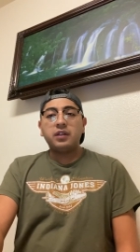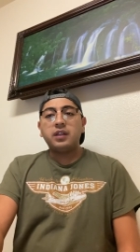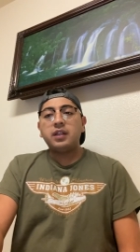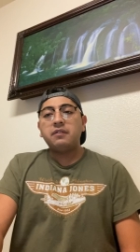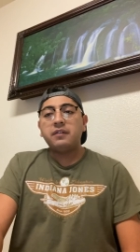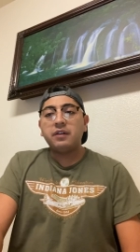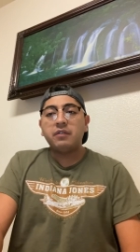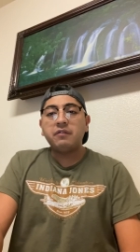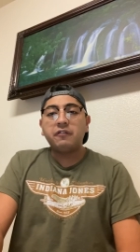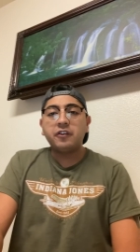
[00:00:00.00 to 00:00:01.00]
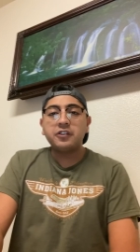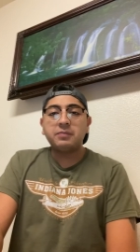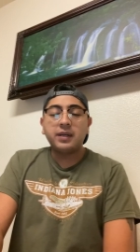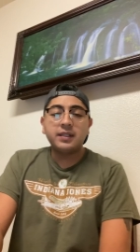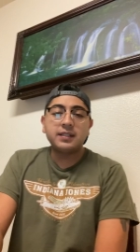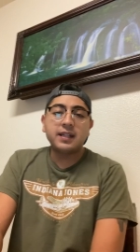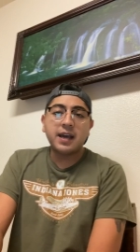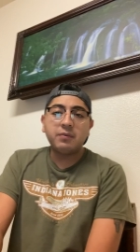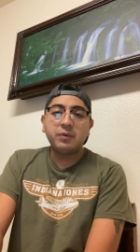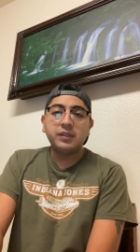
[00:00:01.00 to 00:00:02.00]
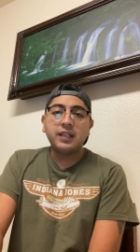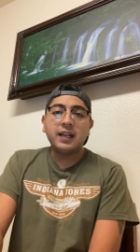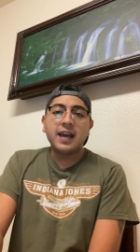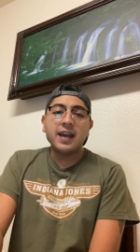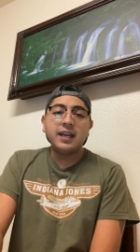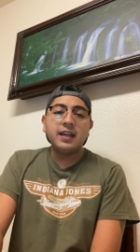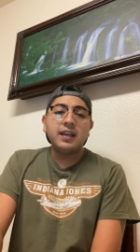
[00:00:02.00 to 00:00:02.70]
different reinforcements that will delight